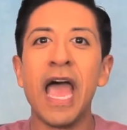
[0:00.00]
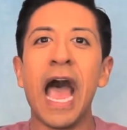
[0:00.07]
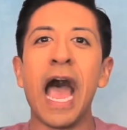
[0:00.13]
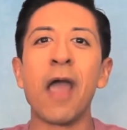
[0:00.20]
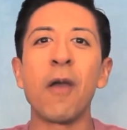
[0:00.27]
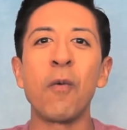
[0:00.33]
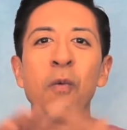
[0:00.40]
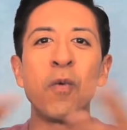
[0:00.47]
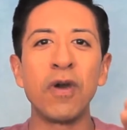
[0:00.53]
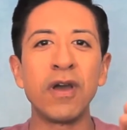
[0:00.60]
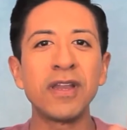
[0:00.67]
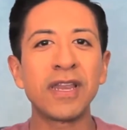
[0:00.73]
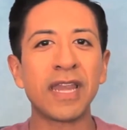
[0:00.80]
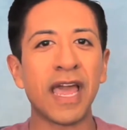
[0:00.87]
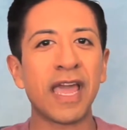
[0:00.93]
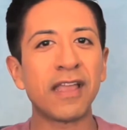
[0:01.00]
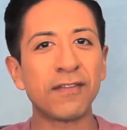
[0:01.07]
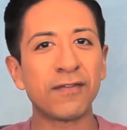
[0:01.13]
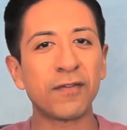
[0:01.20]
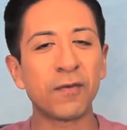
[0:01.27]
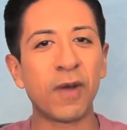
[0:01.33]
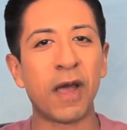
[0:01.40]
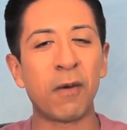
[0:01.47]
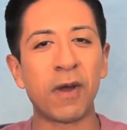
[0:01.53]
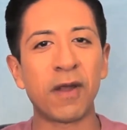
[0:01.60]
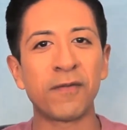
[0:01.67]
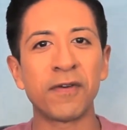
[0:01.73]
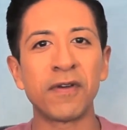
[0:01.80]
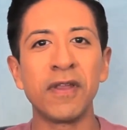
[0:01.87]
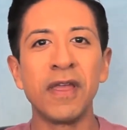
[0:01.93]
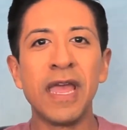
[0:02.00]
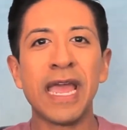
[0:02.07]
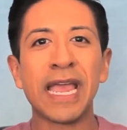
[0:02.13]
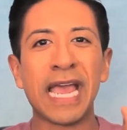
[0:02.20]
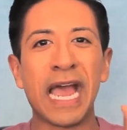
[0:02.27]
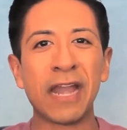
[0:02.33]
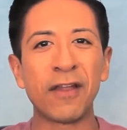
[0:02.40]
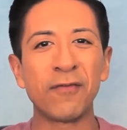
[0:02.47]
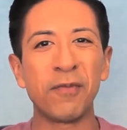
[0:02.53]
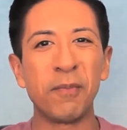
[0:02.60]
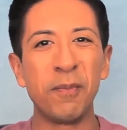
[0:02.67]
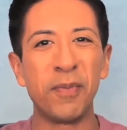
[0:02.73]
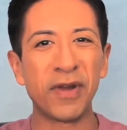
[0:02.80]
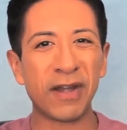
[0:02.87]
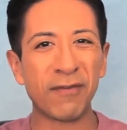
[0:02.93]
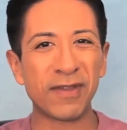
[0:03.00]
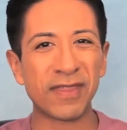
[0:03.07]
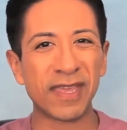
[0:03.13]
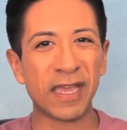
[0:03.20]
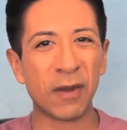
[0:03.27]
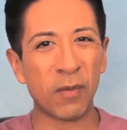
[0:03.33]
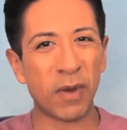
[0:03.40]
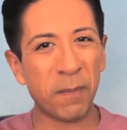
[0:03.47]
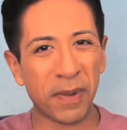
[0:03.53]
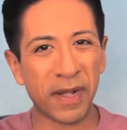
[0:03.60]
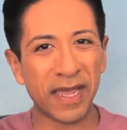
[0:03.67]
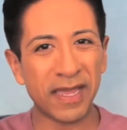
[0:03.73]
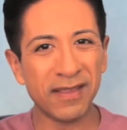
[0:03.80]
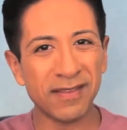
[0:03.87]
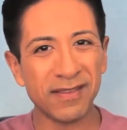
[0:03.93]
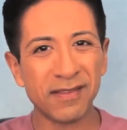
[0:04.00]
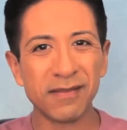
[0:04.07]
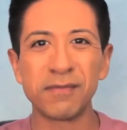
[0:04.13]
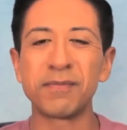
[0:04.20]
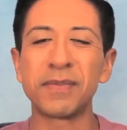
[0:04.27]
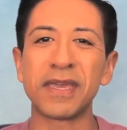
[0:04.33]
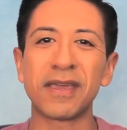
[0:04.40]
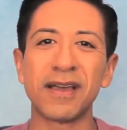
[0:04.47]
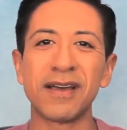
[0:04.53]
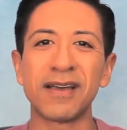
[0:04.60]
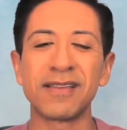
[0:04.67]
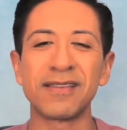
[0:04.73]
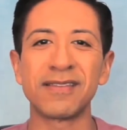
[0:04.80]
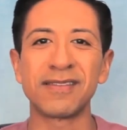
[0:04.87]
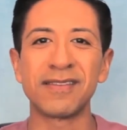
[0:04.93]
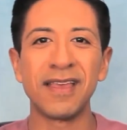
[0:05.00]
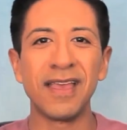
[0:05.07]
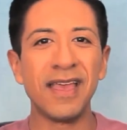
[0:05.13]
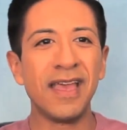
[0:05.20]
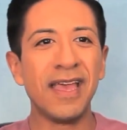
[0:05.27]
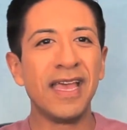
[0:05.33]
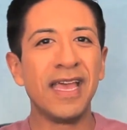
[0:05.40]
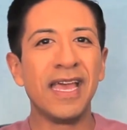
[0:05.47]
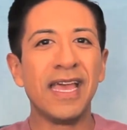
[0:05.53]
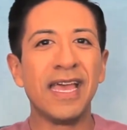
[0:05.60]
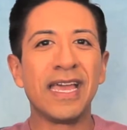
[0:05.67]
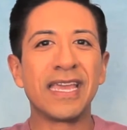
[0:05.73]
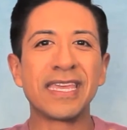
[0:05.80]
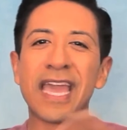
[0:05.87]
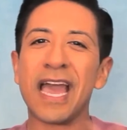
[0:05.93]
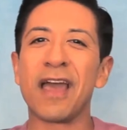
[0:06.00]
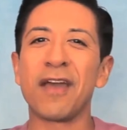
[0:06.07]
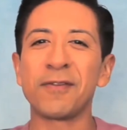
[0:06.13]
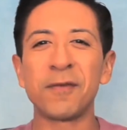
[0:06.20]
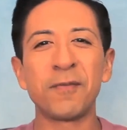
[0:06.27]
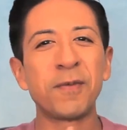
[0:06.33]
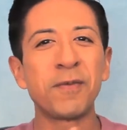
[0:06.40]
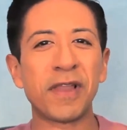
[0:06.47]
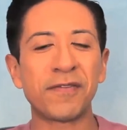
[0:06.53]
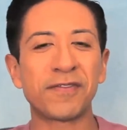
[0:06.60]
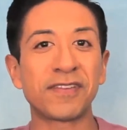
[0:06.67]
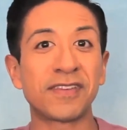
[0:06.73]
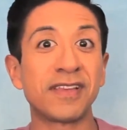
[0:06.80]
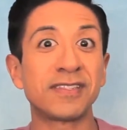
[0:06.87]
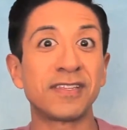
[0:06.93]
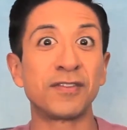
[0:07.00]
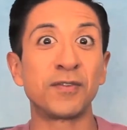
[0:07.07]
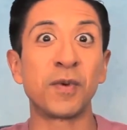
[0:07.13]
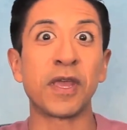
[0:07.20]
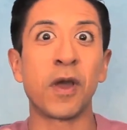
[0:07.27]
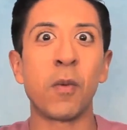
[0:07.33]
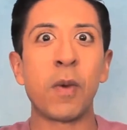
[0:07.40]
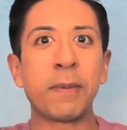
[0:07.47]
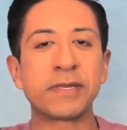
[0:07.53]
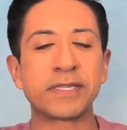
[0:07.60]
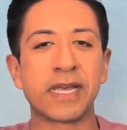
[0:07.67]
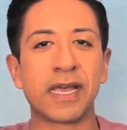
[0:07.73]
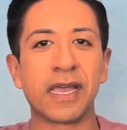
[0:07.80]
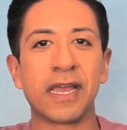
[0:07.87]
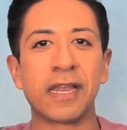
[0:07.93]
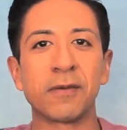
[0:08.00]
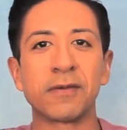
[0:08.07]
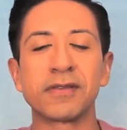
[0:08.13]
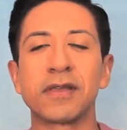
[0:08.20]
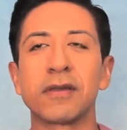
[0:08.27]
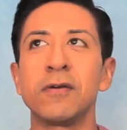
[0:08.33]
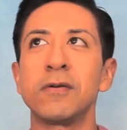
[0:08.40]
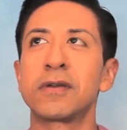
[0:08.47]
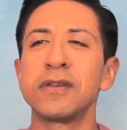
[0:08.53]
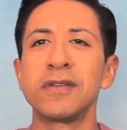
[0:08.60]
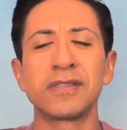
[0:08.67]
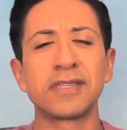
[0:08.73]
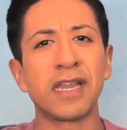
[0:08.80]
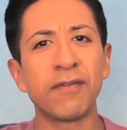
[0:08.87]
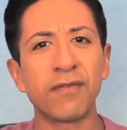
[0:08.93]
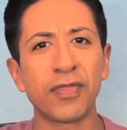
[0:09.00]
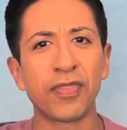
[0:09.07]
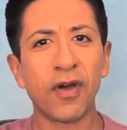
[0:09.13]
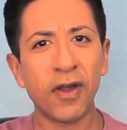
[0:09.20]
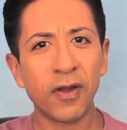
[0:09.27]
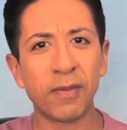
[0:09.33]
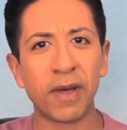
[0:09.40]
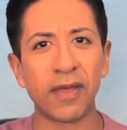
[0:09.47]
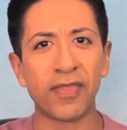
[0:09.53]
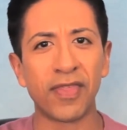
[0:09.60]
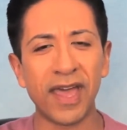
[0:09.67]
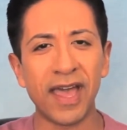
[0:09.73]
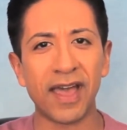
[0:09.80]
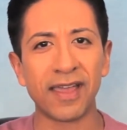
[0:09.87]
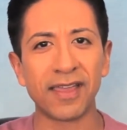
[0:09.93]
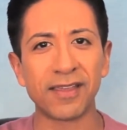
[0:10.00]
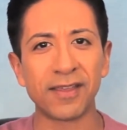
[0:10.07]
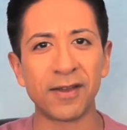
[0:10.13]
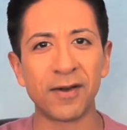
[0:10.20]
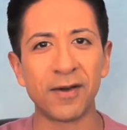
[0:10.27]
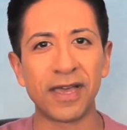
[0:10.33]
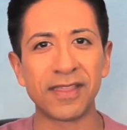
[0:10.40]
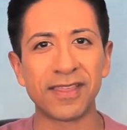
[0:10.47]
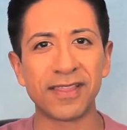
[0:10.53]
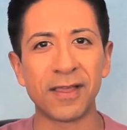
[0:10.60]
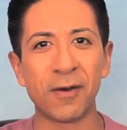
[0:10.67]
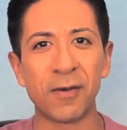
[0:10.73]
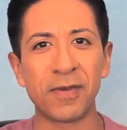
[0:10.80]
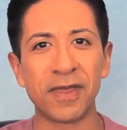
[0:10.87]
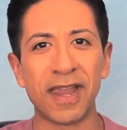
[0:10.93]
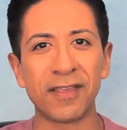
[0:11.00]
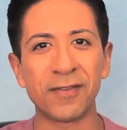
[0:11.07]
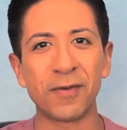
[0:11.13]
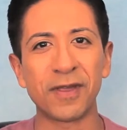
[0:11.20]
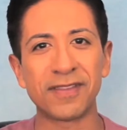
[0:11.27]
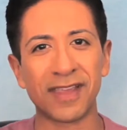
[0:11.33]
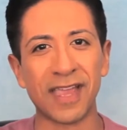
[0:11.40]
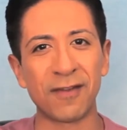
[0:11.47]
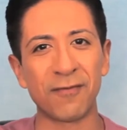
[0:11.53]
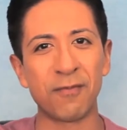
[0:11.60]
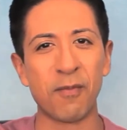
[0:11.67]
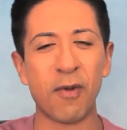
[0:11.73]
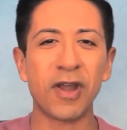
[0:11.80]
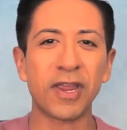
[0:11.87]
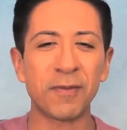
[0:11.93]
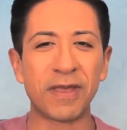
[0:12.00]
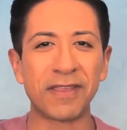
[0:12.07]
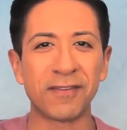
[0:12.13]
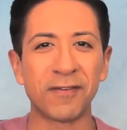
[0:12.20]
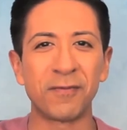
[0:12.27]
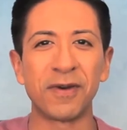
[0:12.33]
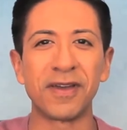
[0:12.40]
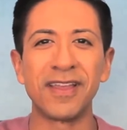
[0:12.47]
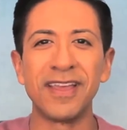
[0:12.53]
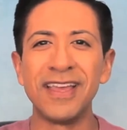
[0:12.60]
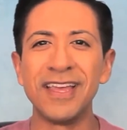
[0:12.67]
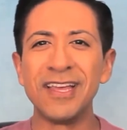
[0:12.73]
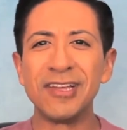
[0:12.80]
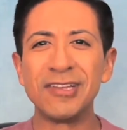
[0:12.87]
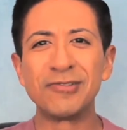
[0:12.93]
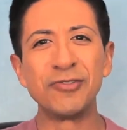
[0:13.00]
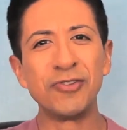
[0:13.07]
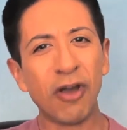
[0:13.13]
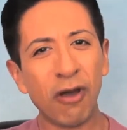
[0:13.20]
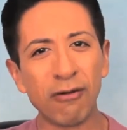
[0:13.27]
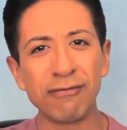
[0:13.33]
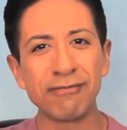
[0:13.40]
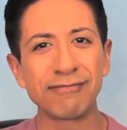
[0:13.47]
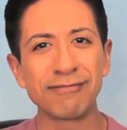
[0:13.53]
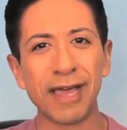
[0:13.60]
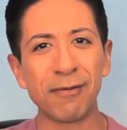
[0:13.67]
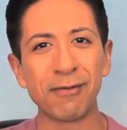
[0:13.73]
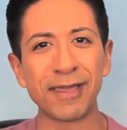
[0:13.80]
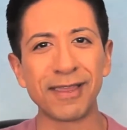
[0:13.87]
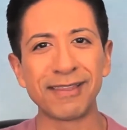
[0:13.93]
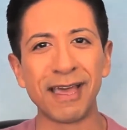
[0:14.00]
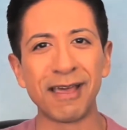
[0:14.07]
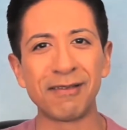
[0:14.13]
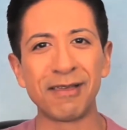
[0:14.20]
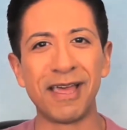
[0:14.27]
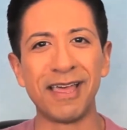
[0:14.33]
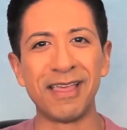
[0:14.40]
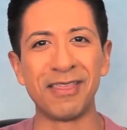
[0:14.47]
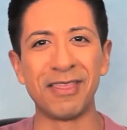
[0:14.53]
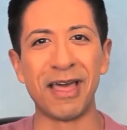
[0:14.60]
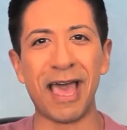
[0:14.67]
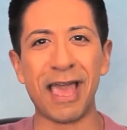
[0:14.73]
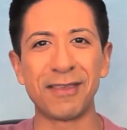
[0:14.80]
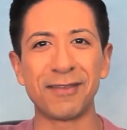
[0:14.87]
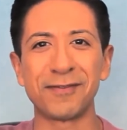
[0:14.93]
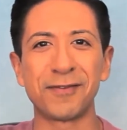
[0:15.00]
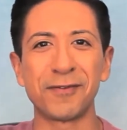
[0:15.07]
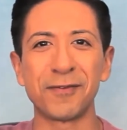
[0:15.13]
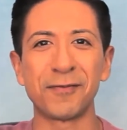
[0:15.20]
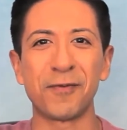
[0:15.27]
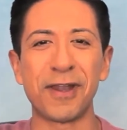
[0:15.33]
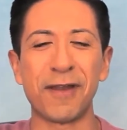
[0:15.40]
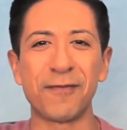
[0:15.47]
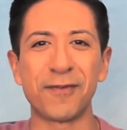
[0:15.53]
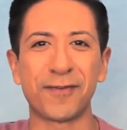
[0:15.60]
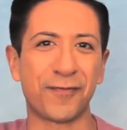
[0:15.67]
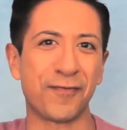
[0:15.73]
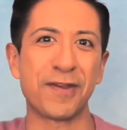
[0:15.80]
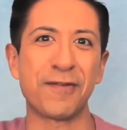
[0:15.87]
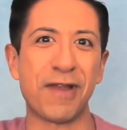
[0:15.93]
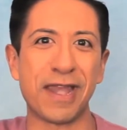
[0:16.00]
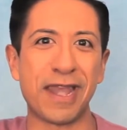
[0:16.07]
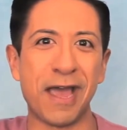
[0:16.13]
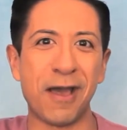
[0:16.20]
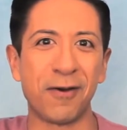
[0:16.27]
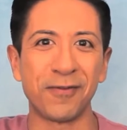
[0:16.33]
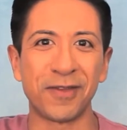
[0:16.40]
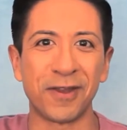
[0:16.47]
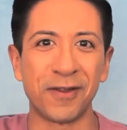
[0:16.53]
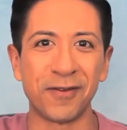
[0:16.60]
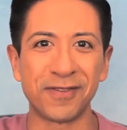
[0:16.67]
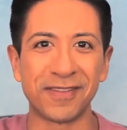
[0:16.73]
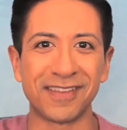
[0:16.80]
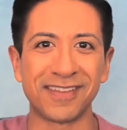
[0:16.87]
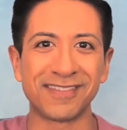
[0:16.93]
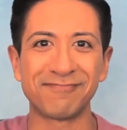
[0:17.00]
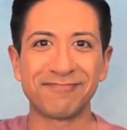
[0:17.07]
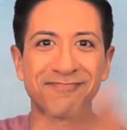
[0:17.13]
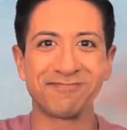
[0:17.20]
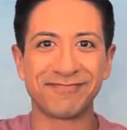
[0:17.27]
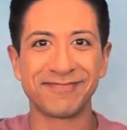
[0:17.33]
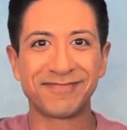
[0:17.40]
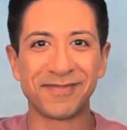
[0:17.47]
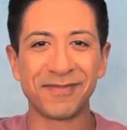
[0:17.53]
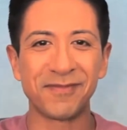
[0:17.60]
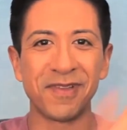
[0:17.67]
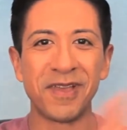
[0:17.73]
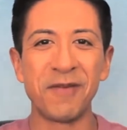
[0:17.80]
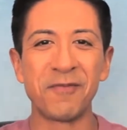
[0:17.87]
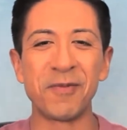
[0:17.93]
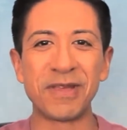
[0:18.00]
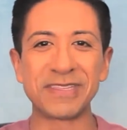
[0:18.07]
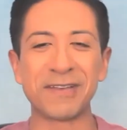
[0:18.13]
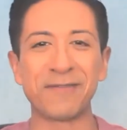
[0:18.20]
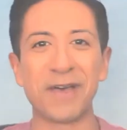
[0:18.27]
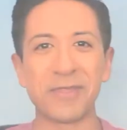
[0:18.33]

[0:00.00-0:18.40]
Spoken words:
I would like to, however, kind of put everything in one place because, yeah, some people have suggested doing a website, and I'm just like, oh goodness, I never thought about that. You know, I think that would be a nice way to kind of market myself, but no, I mean, that I just use whatever is free right now, you know, to put myself out